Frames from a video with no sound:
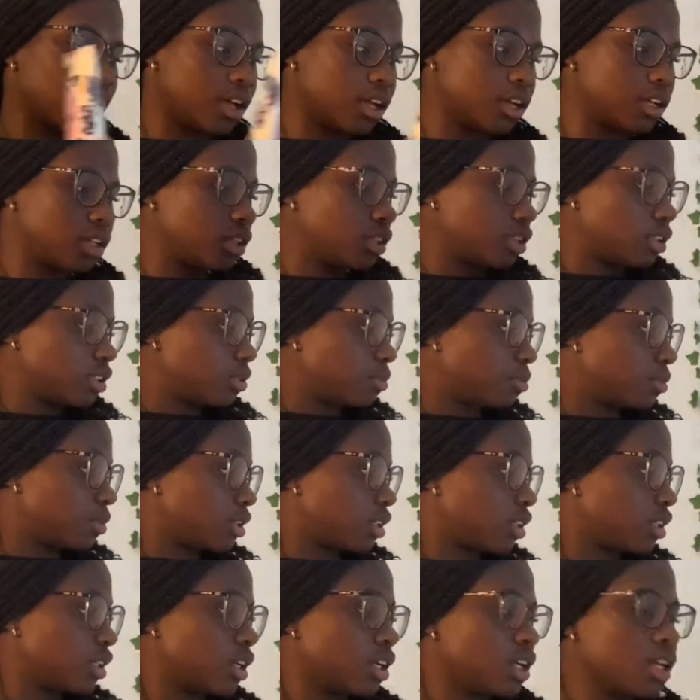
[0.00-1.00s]
Um,
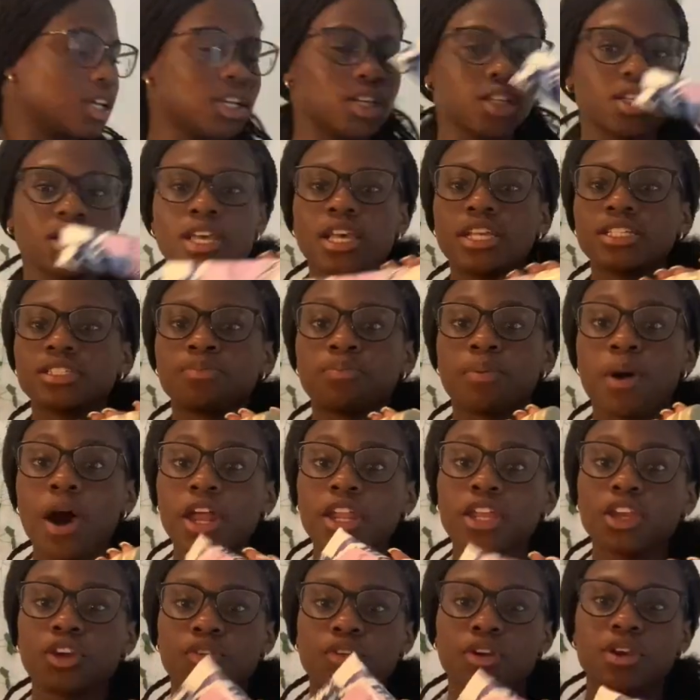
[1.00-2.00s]
it's
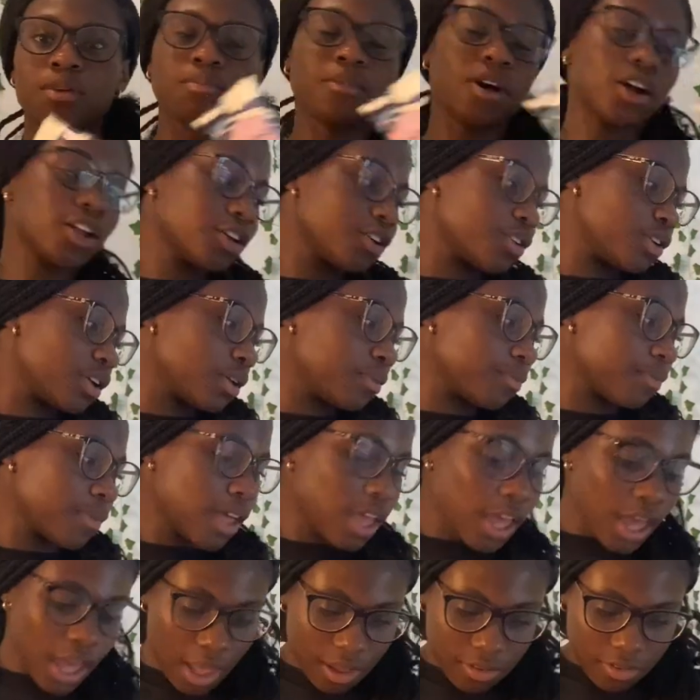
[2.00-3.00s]
body cream, body cream.
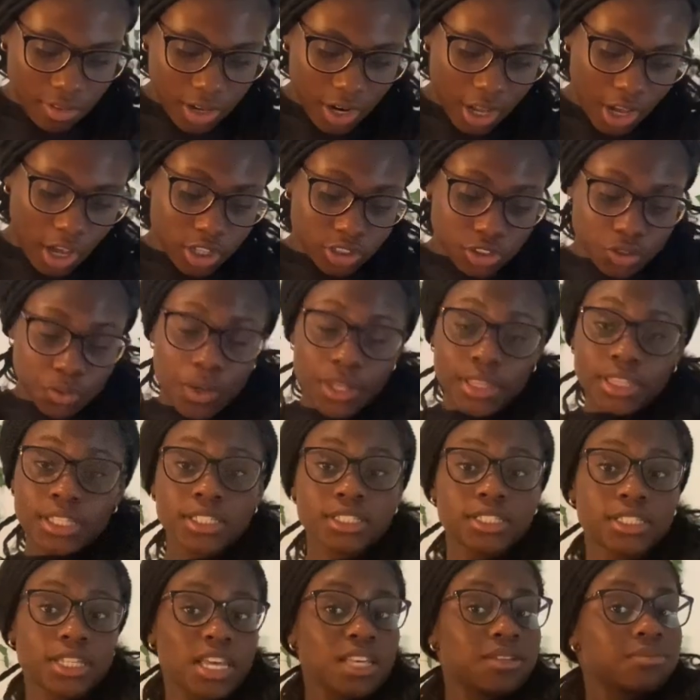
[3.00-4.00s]
And then I also got the
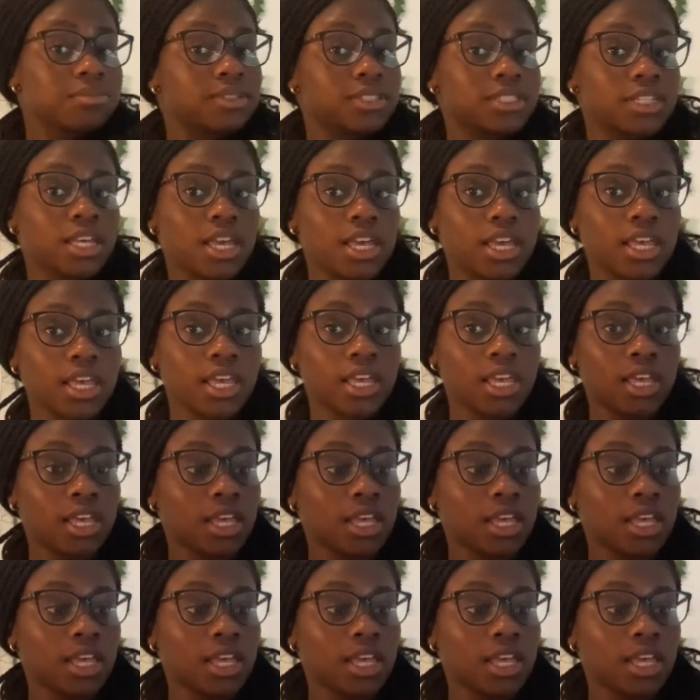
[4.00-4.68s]
same scent,